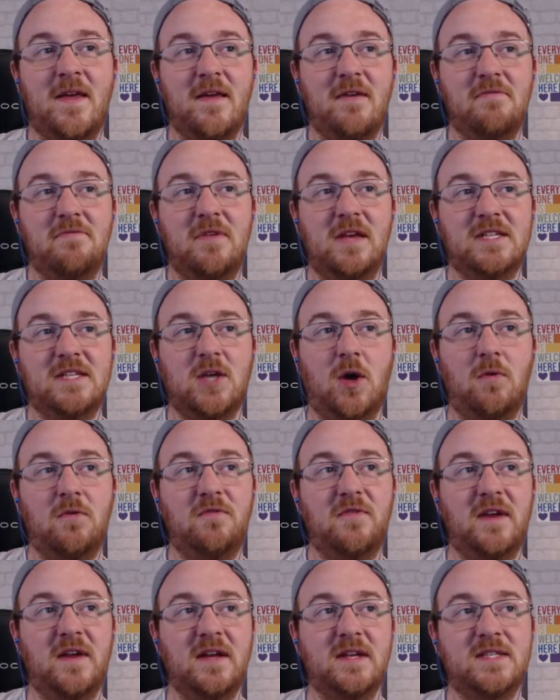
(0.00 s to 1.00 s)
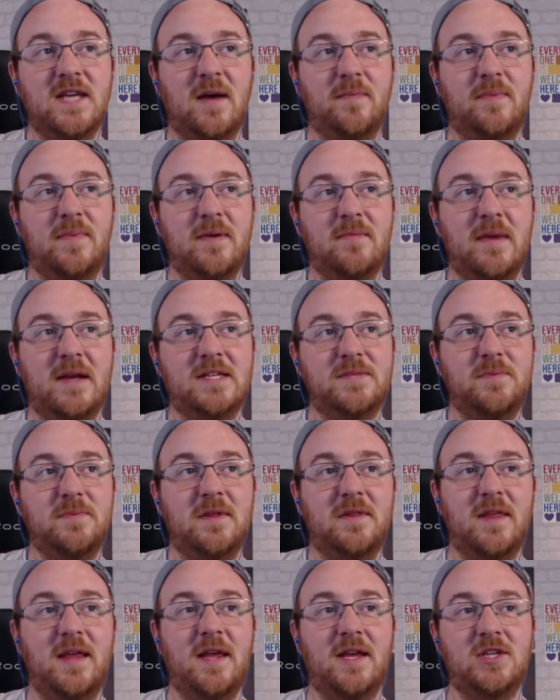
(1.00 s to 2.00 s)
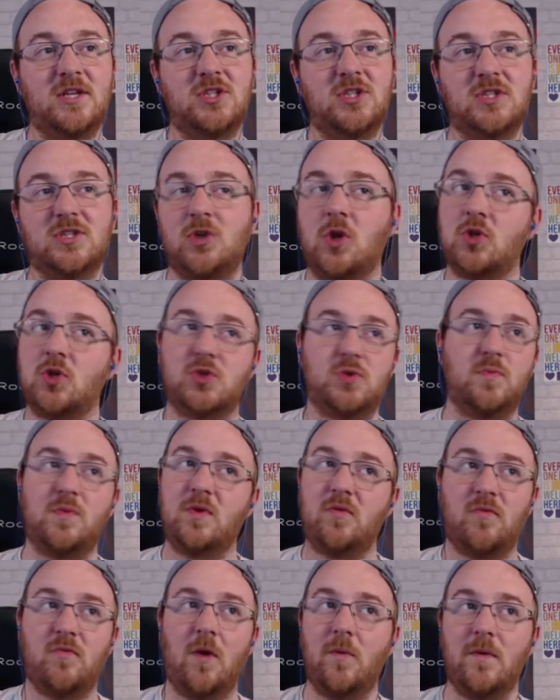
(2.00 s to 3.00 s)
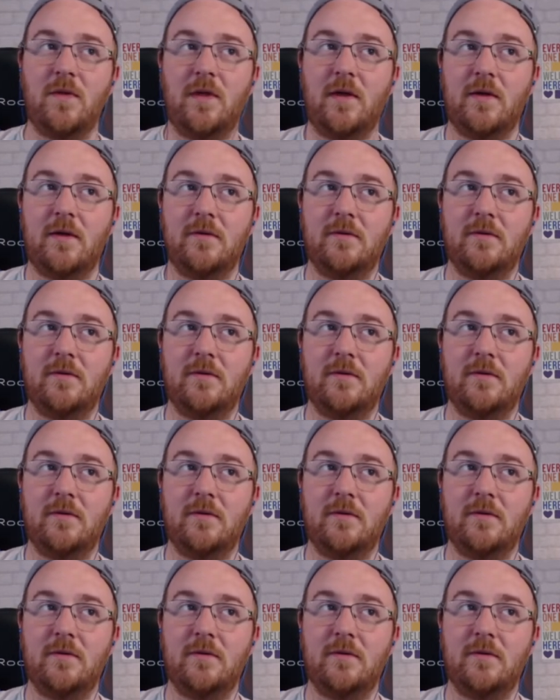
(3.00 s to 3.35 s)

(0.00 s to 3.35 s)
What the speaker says: This whole finger tapping makes me think she's got something wrong with her.